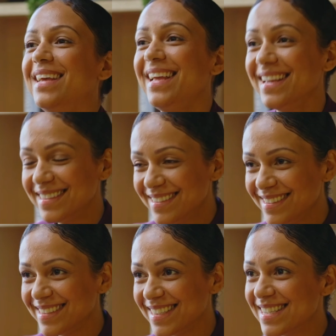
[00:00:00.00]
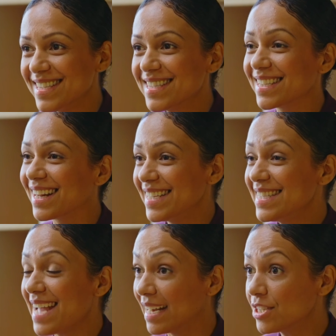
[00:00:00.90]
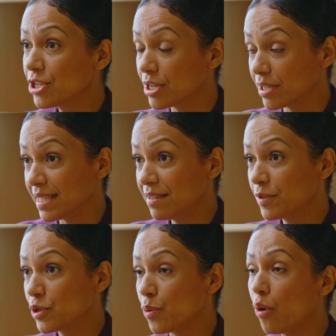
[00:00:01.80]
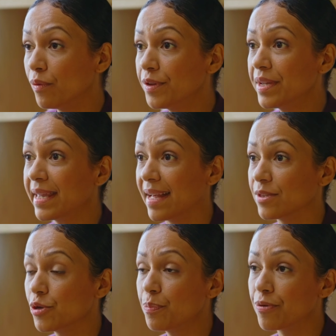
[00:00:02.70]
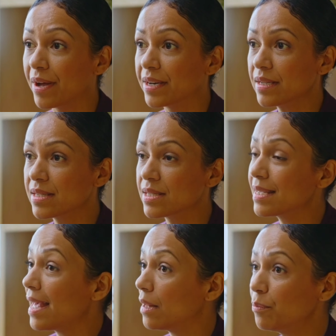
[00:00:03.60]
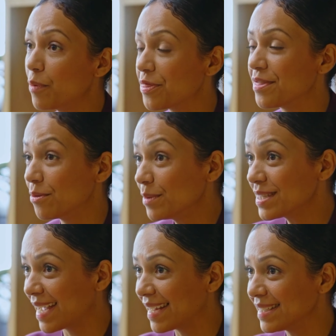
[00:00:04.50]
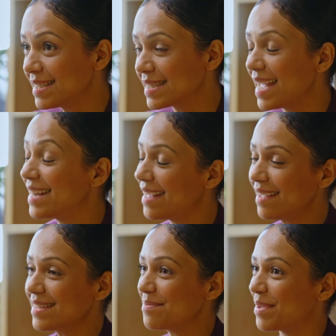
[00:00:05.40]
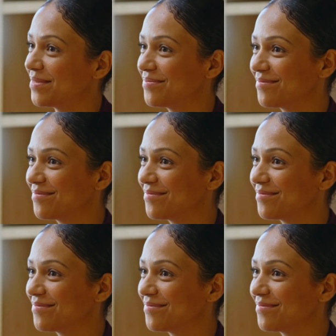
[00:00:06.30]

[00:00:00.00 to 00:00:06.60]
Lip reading: And this is a clean alternative to over-the-counter products to help with dermatitis and eczema.